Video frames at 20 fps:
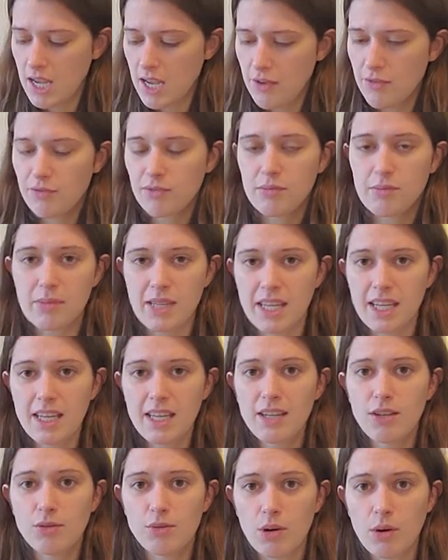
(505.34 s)
for
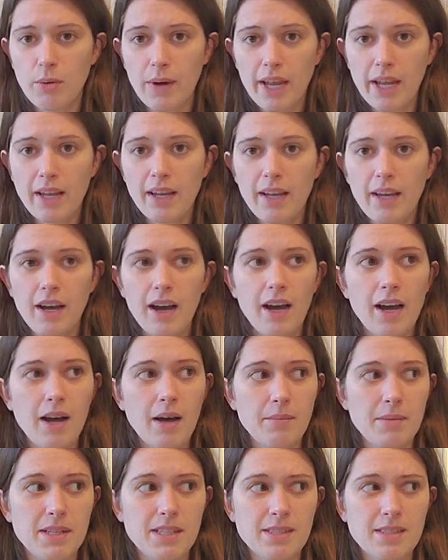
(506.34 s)
me growing.
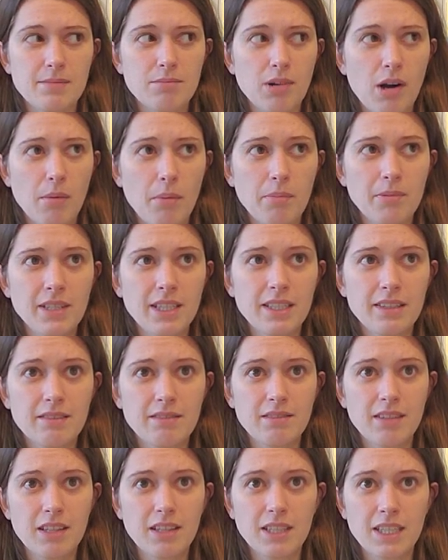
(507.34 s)
It's probably
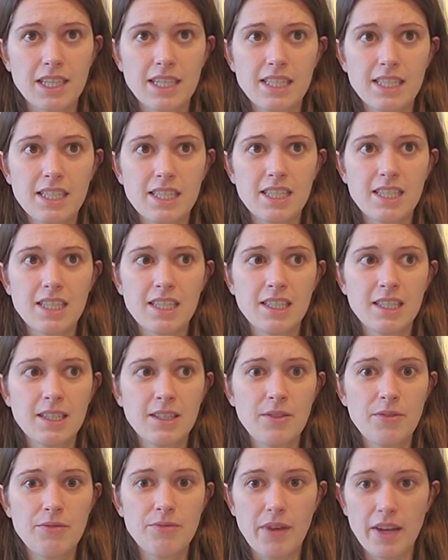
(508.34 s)
the least
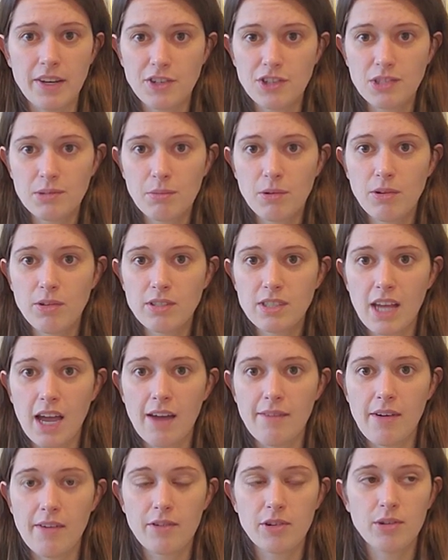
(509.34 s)
vegetables
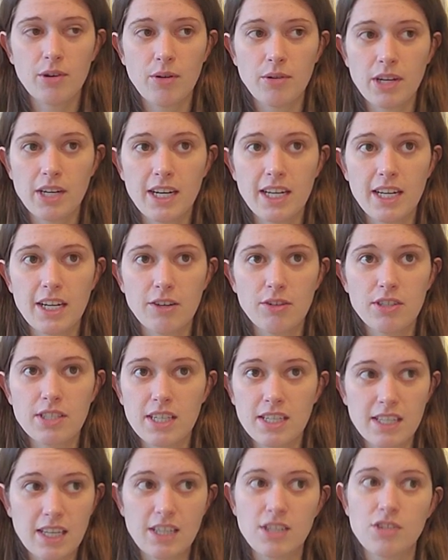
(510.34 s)
I've ever grown in a year
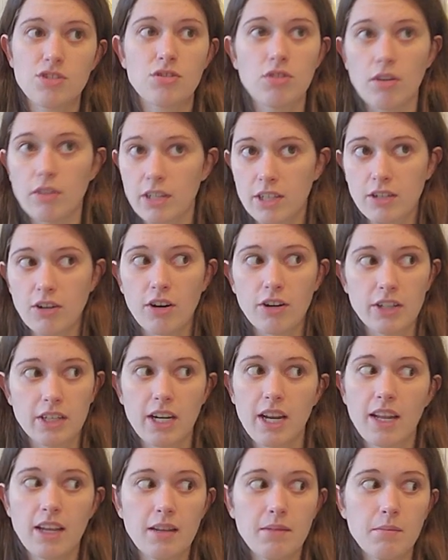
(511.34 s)
since I started
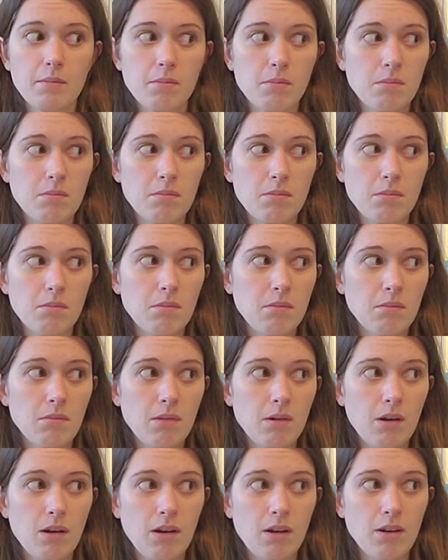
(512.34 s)
gardening
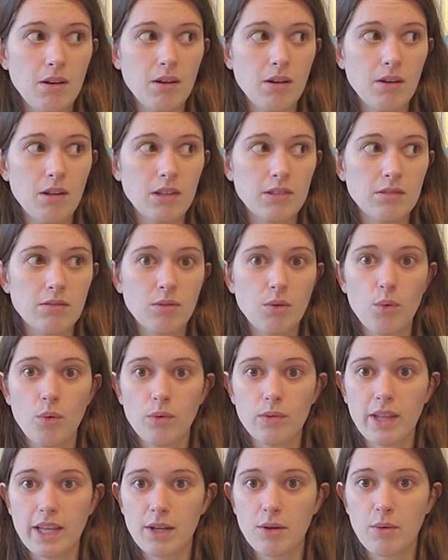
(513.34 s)

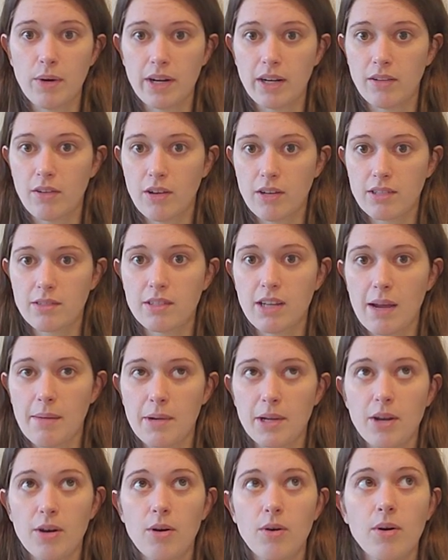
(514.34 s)
quite a long time
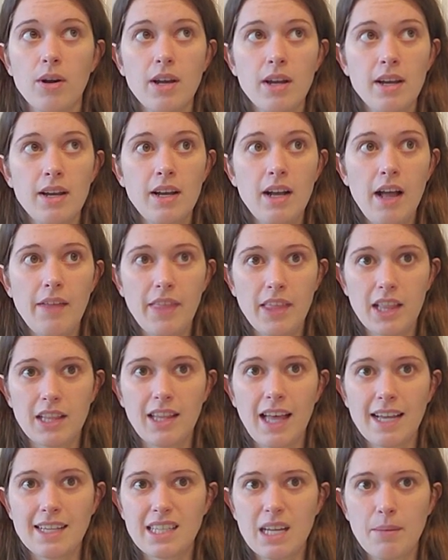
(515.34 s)
ago. I think the
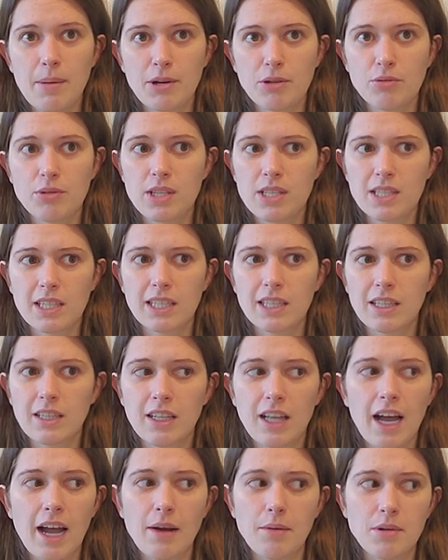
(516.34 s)
last time I grew this
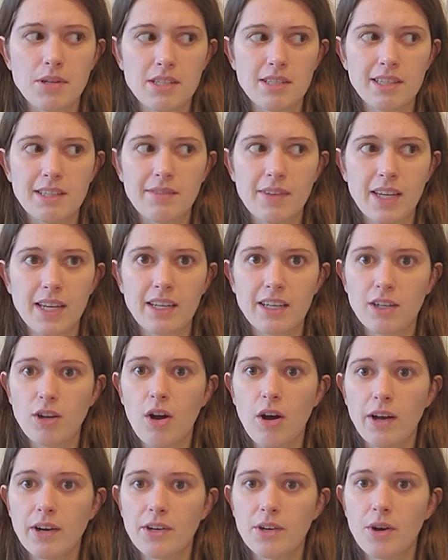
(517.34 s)
little, I was living in a
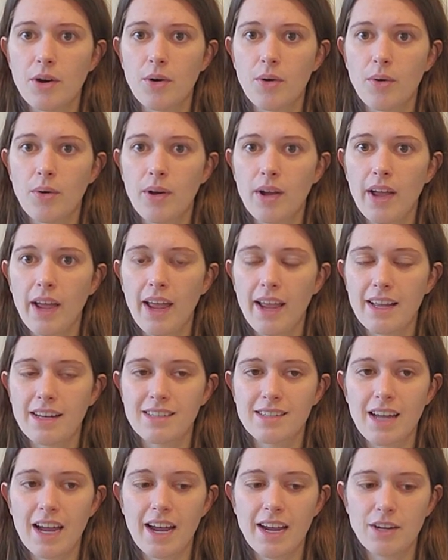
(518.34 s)
condo
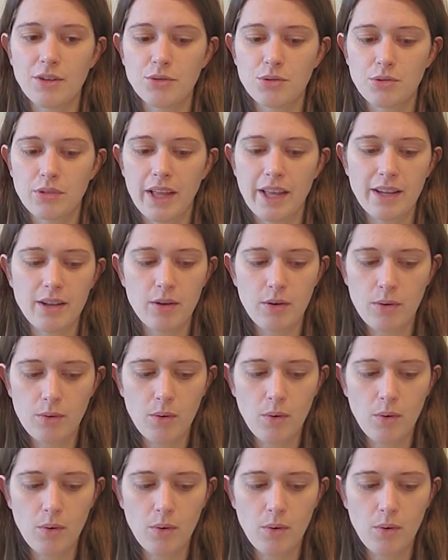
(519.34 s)
and I grew like